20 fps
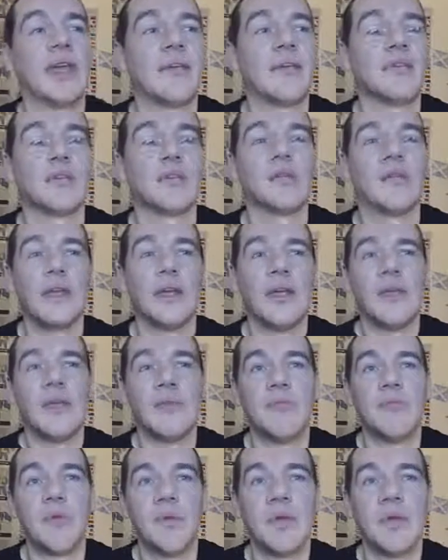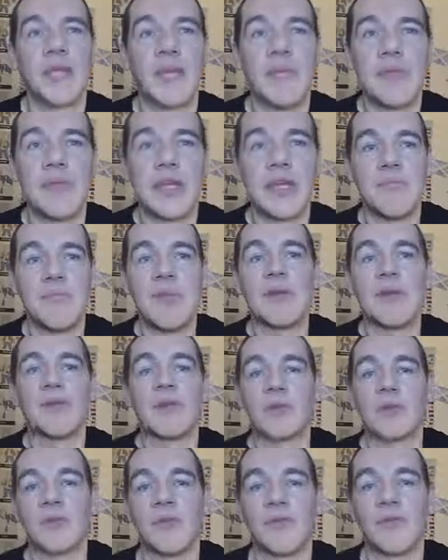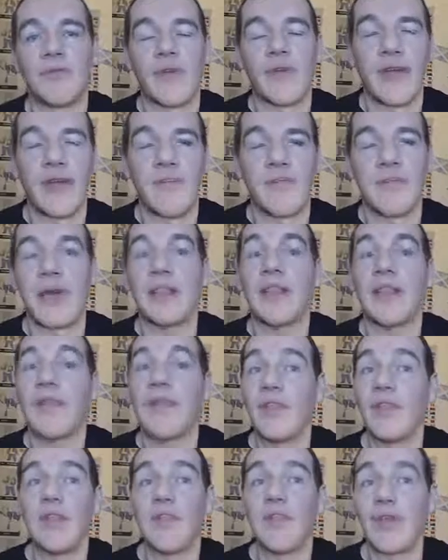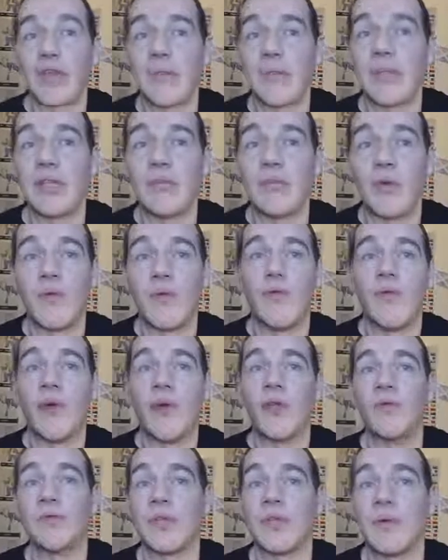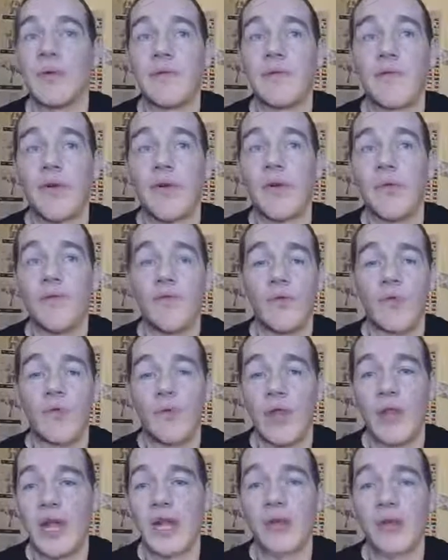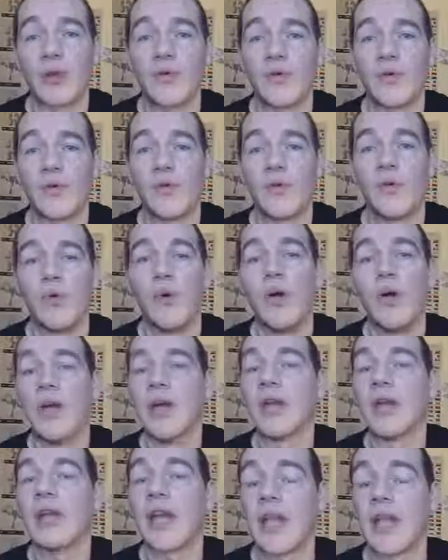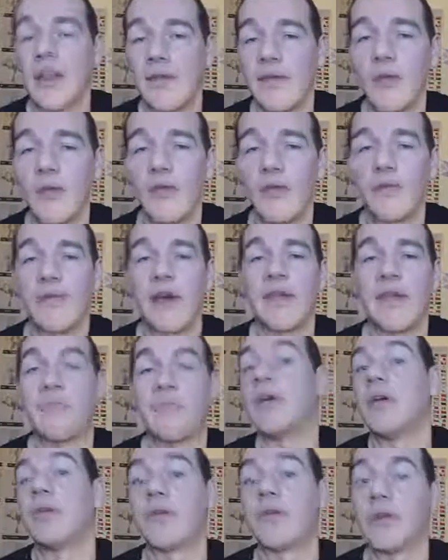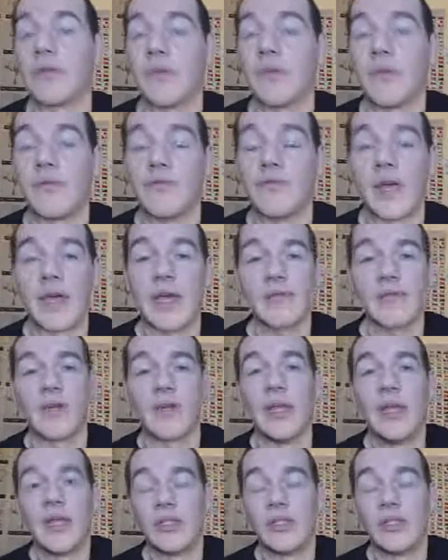Uh, so number one game of the year, Metal Gear Solid 5, but I definitely recommend them all. Fallout Shelter, Fallout 4, Lara Croft Go, Grand Theft Auto 5, Metal Gear Solid 5.